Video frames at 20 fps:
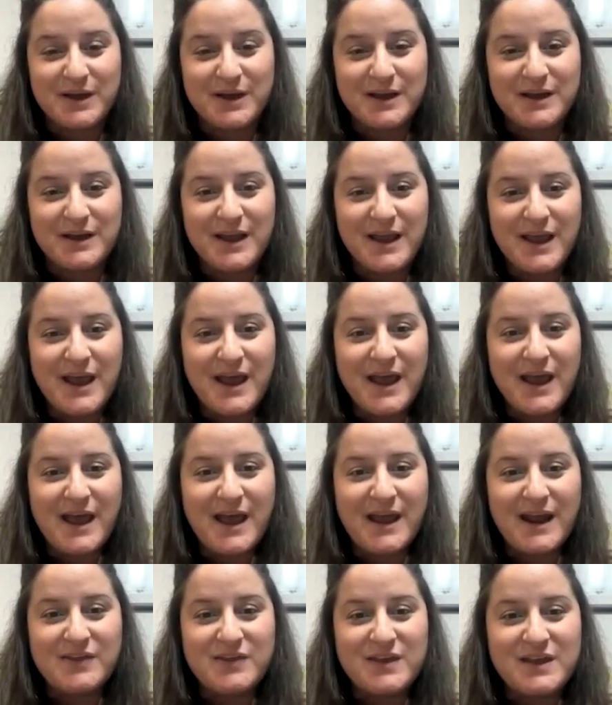it.
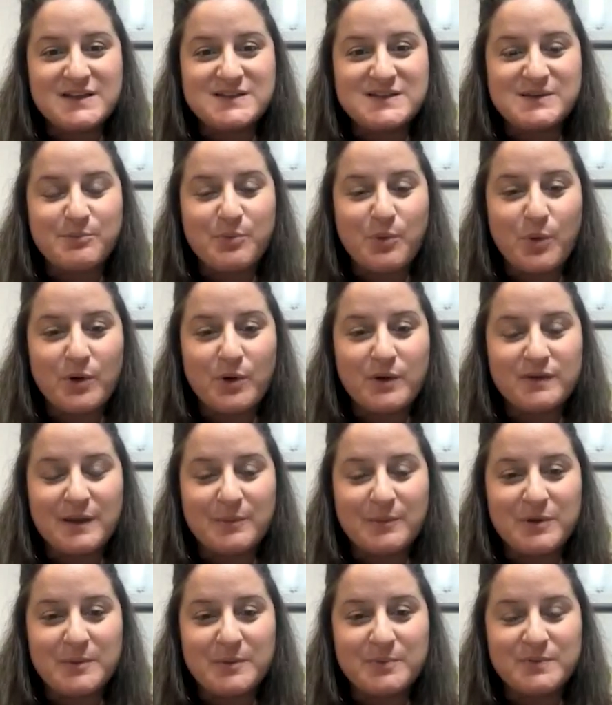And I think it's important
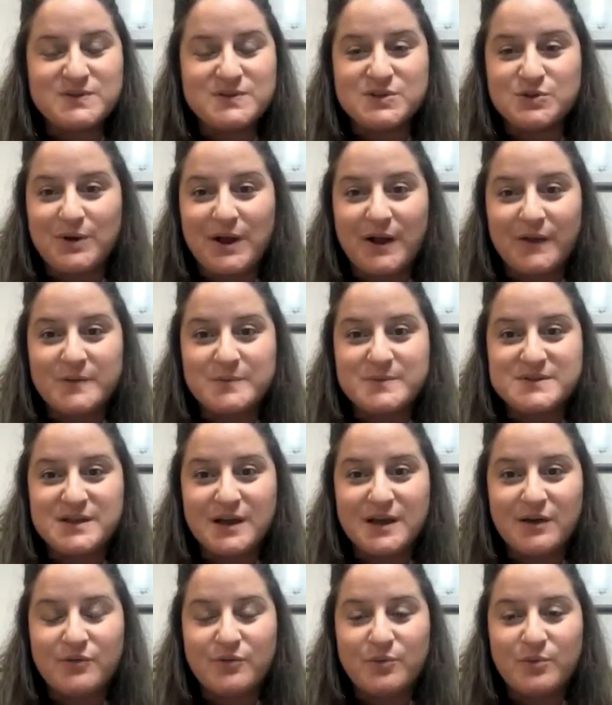that people surround
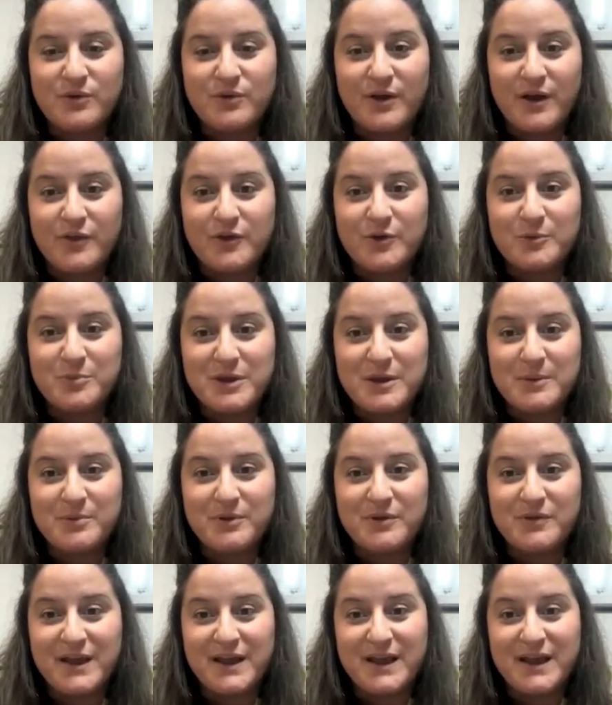themselves with other
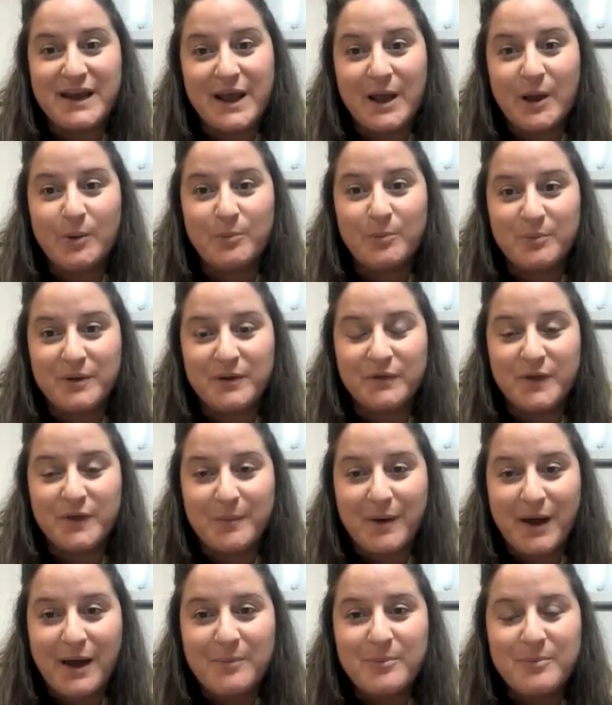people that can help build
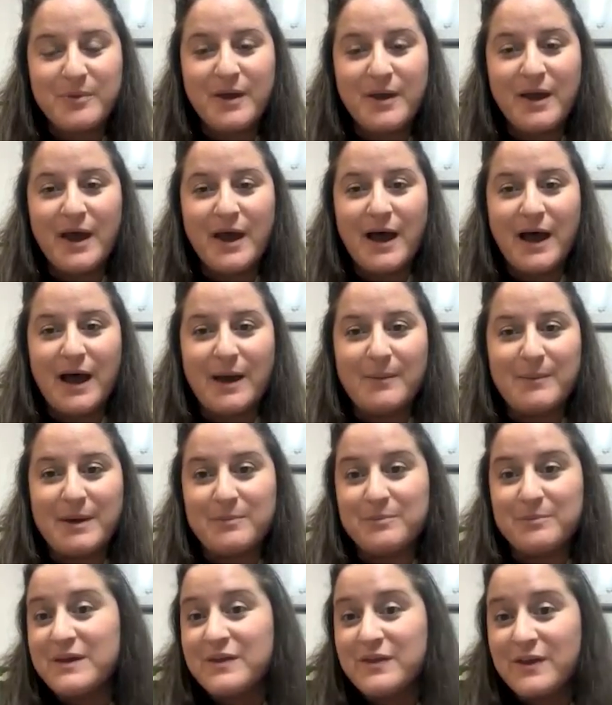them up,
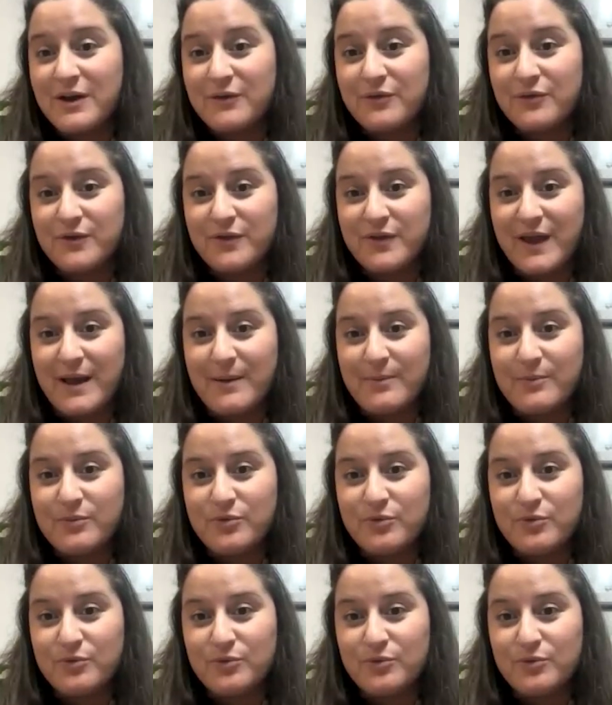and be there for them
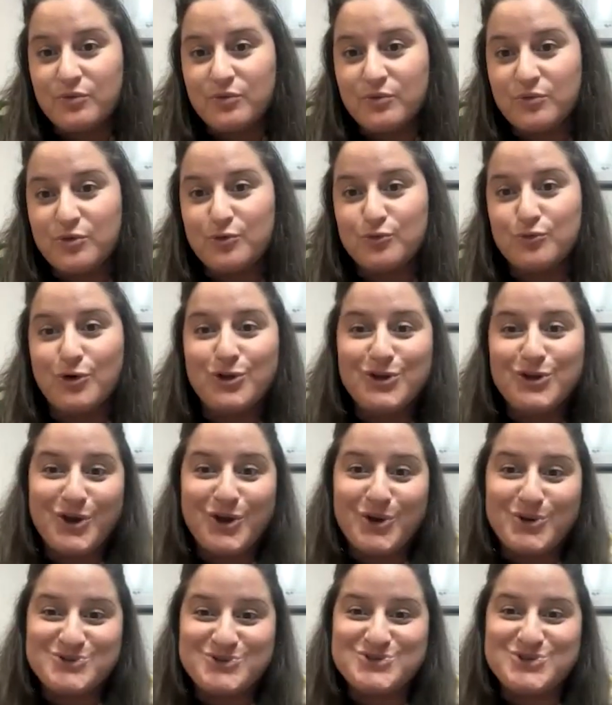through the roller
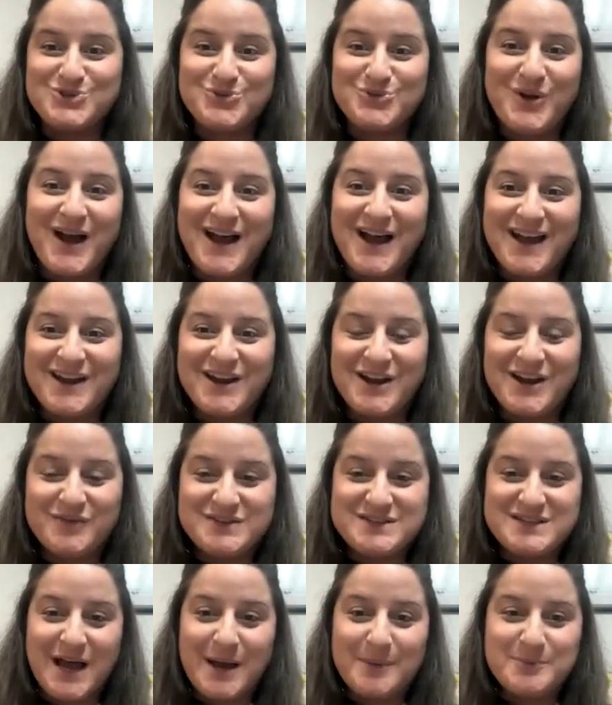coaster ride of
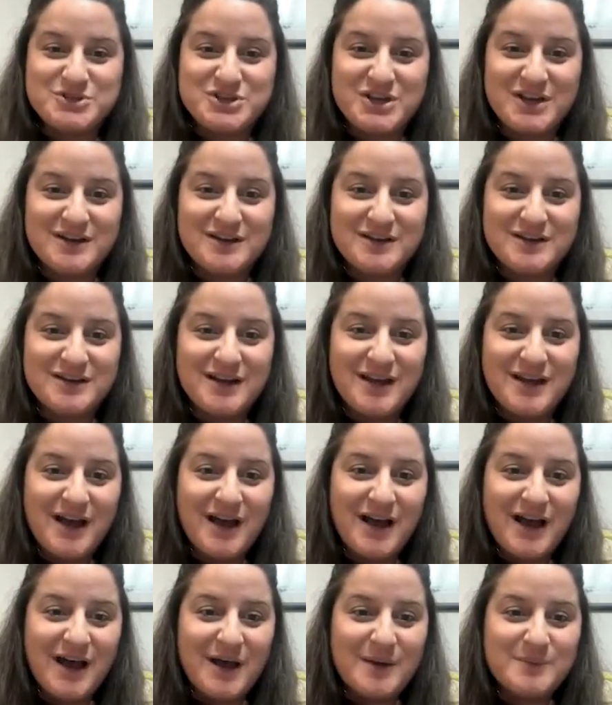adoption.
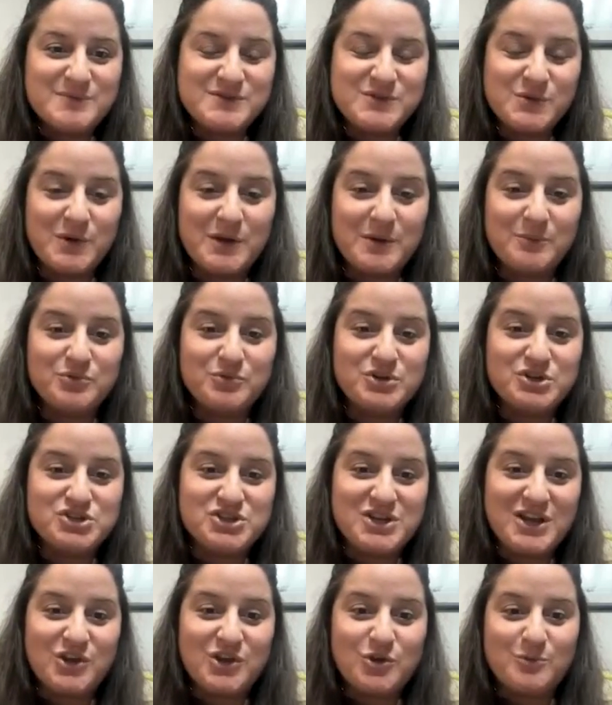So we
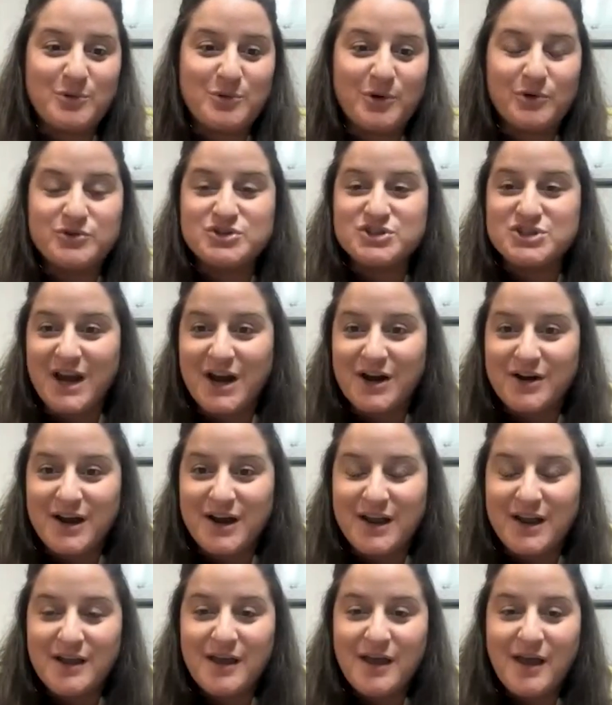appreciate you both
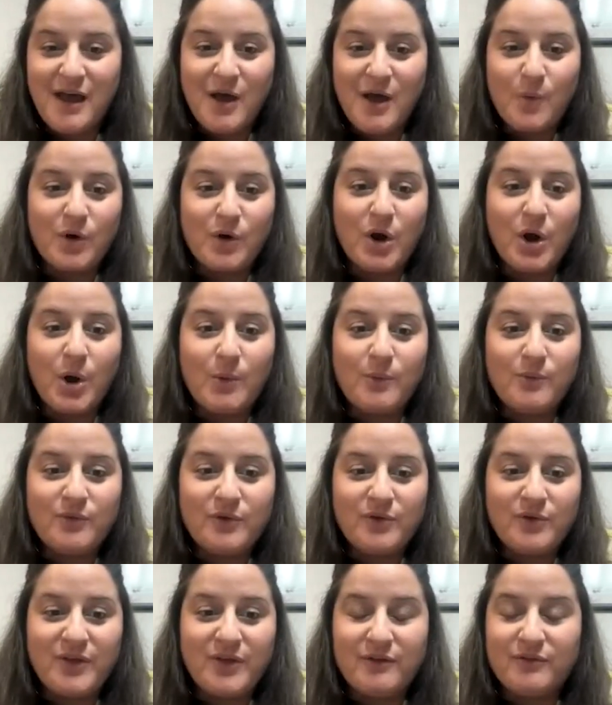sharing. We're
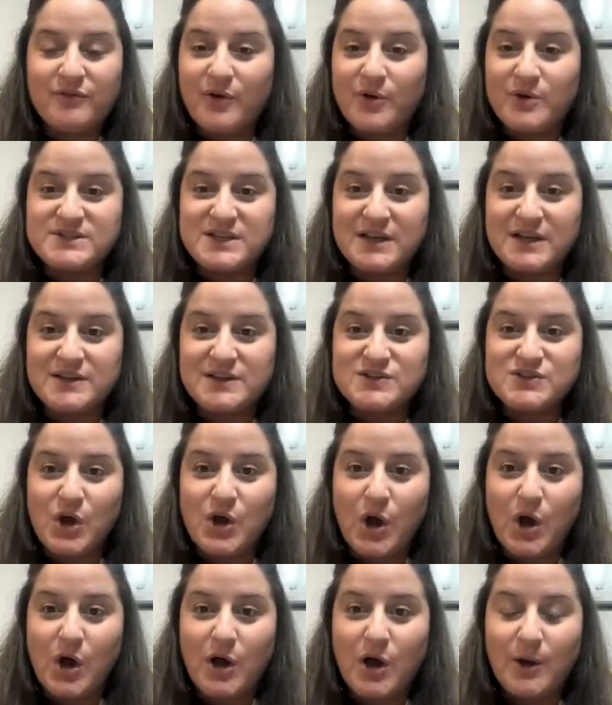hopeful that folks on this
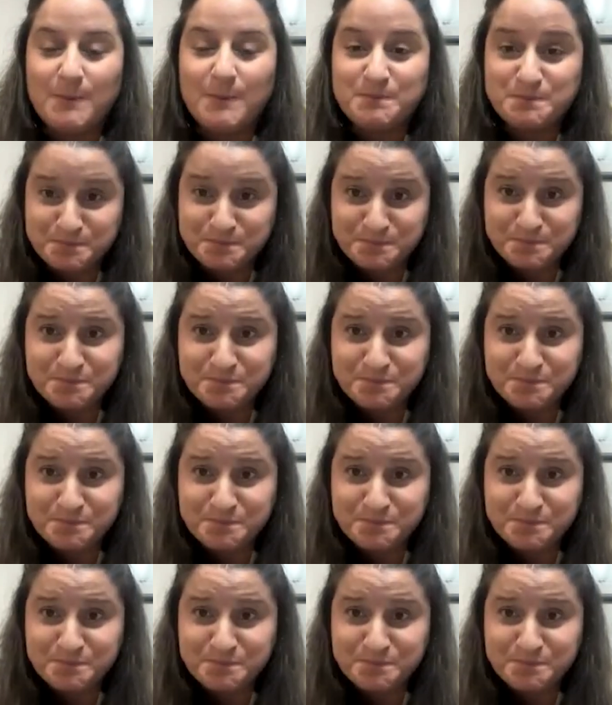call